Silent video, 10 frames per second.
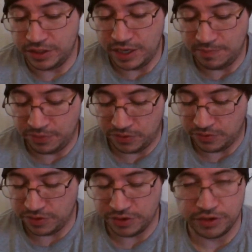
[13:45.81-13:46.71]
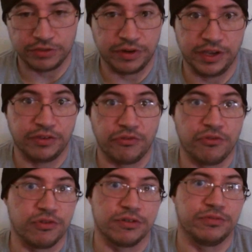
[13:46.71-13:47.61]
tip or trick
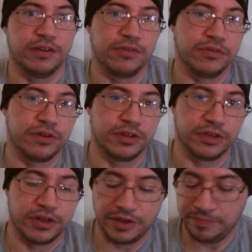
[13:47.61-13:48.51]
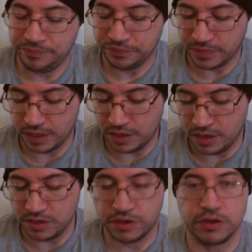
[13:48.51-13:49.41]
or whatever you want to call it.
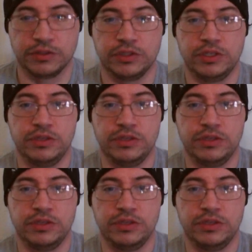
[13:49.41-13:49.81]
You could also